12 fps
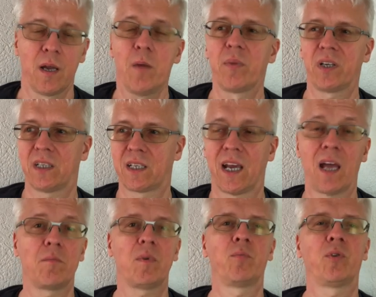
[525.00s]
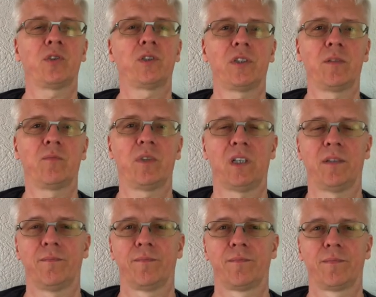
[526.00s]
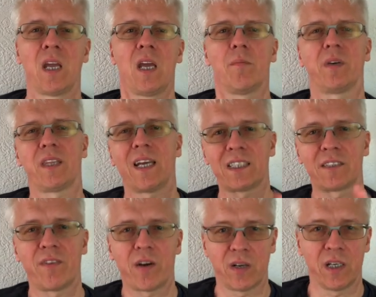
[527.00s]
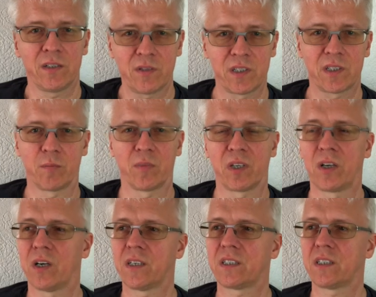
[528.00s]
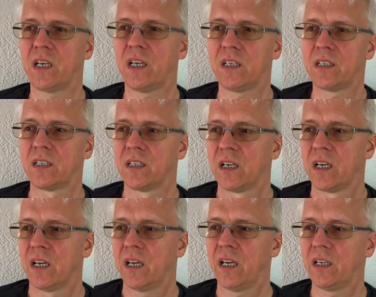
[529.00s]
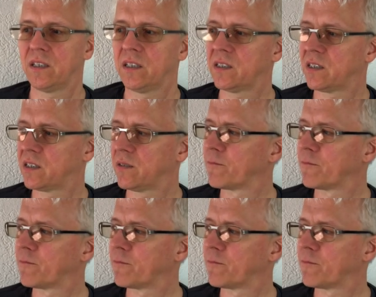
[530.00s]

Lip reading: But it can be pushed in me. But that's very interesting because it is